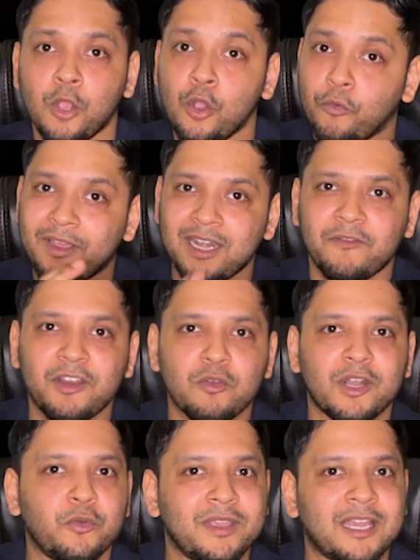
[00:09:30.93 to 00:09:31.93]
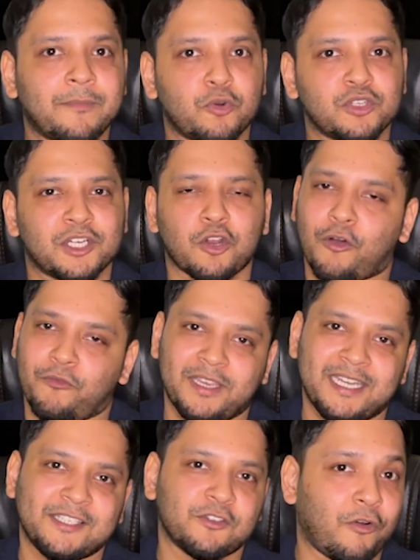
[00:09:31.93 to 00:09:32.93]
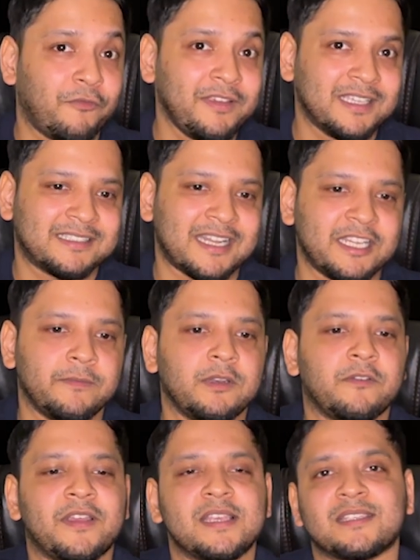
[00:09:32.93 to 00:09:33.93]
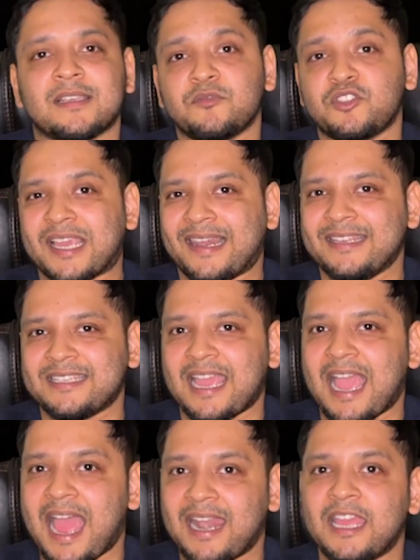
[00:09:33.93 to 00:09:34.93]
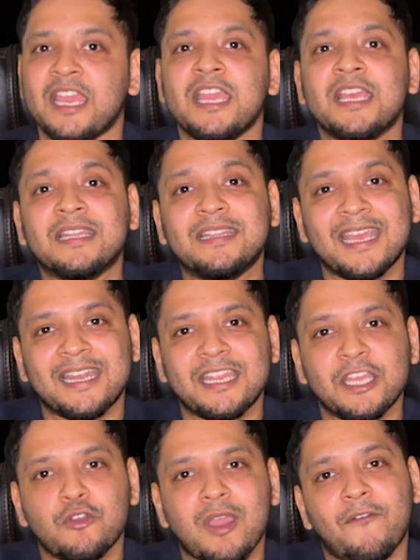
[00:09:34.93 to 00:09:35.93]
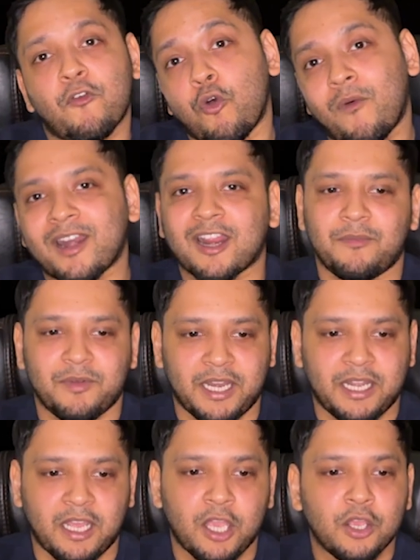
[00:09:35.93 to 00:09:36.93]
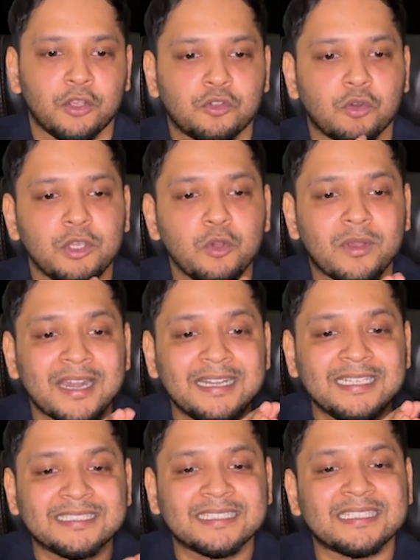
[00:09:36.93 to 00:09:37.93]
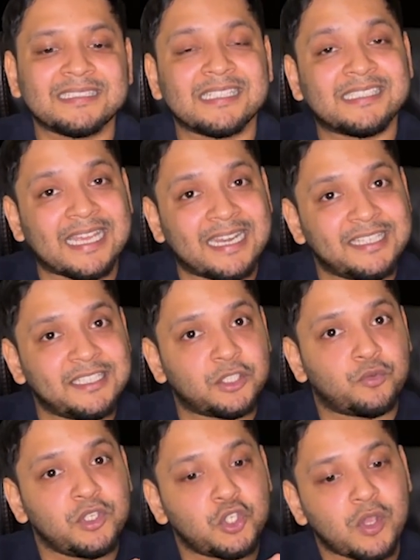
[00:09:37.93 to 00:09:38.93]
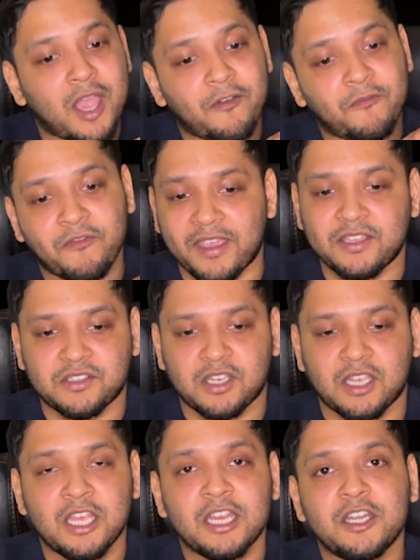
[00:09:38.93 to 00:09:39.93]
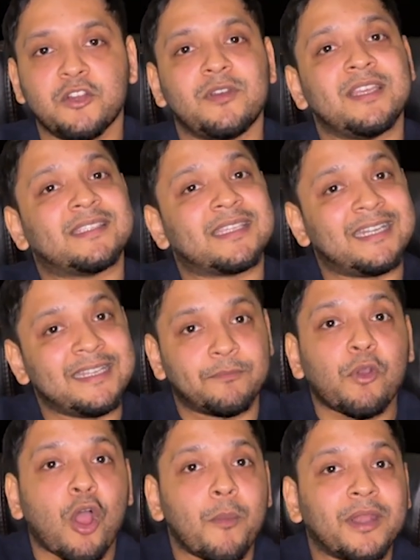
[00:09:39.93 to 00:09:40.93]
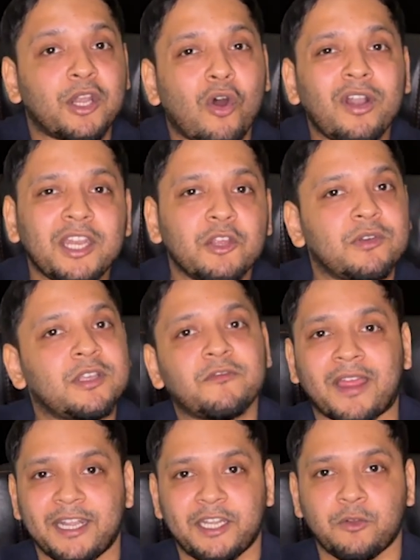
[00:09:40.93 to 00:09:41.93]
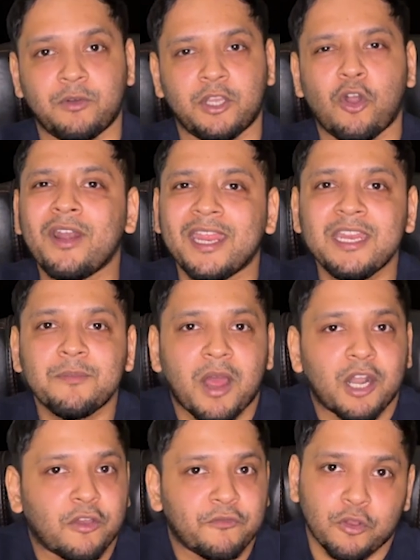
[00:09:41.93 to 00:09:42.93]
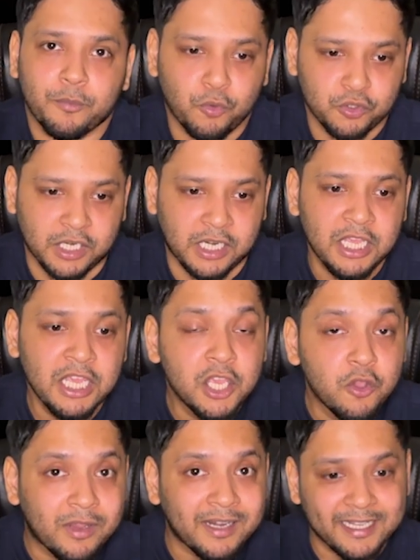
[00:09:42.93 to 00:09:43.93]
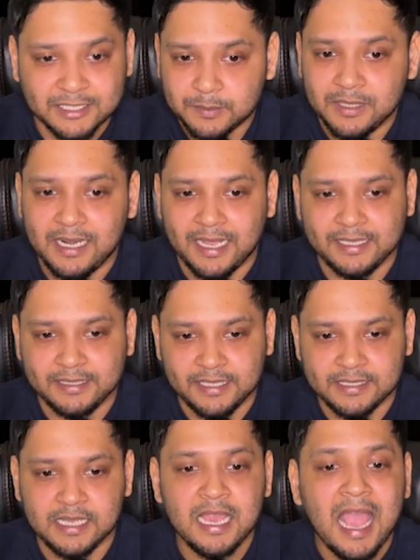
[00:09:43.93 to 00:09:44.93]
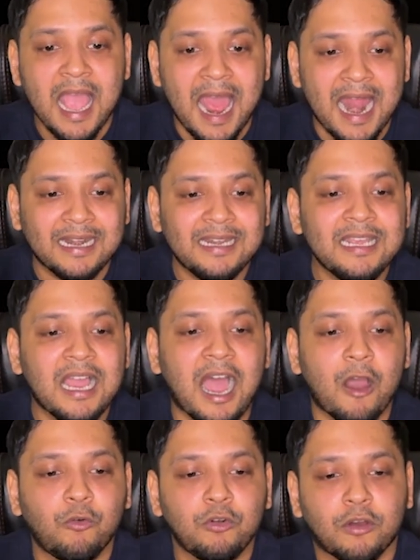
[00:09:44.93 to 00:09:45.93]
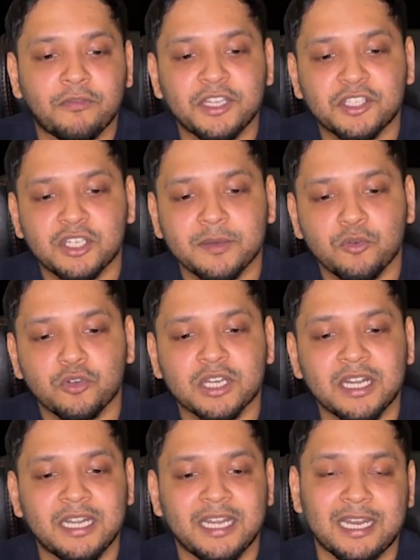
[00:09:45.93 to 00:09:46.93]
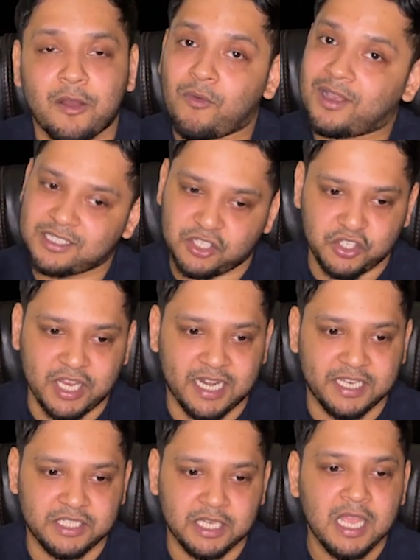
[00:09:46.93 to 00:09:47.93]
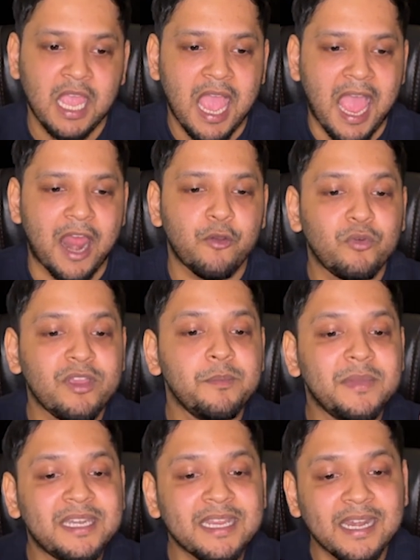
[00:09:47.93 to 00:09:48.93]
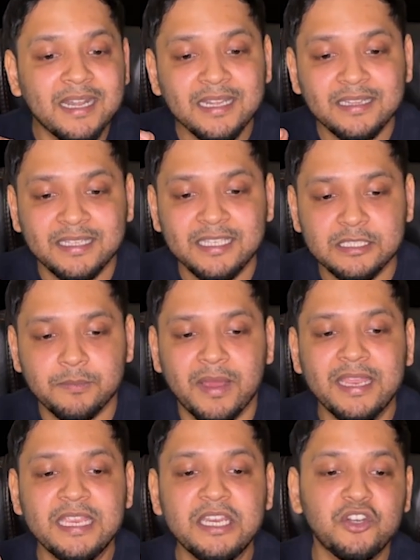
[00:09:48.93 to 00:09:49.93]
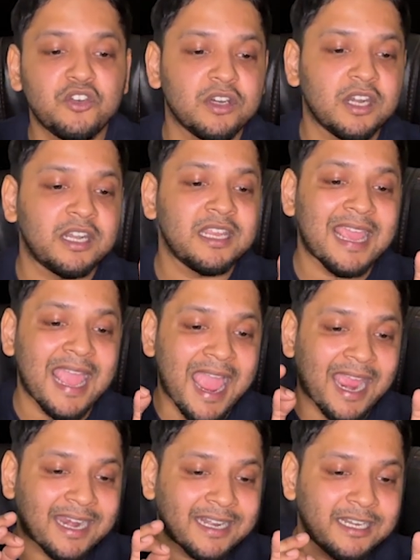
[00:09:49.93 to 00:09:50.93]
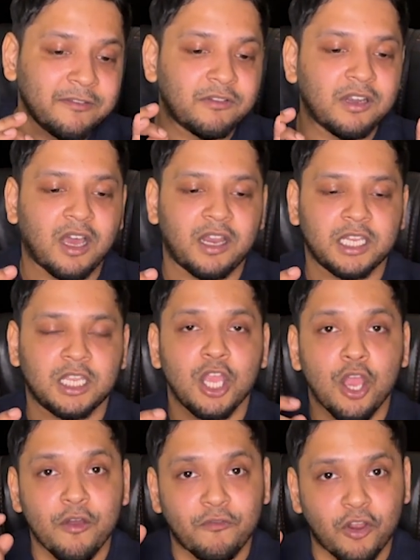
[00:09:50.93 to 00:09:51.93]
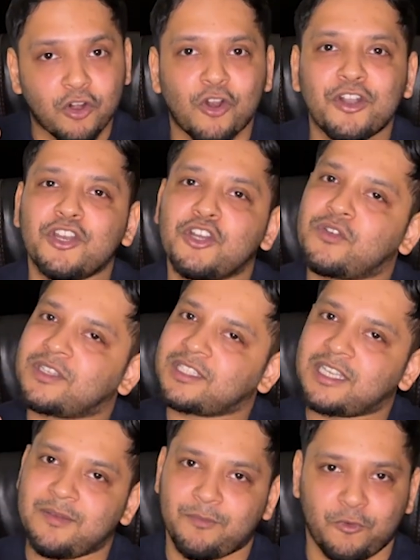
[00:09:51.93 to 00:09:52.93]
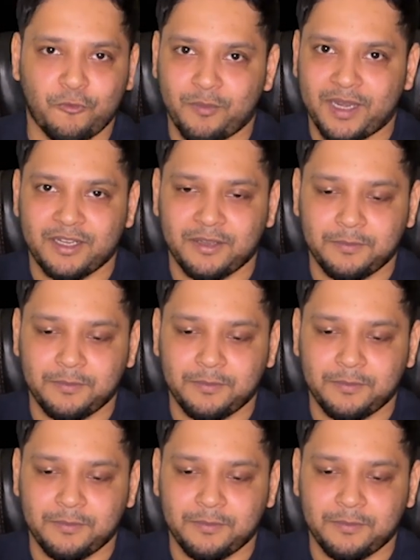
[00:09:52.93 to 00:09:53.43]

Whenever you are doing a project, it is obvious that you will face some challenge and then you have overcome it. So you can discuss the challenges which you have faced during, say, deployment or during fine-tuning or any part of your project. You can explain like this: handling out of distribution data was a challenge and we mitigated this by introducing active learning for continuous improvement.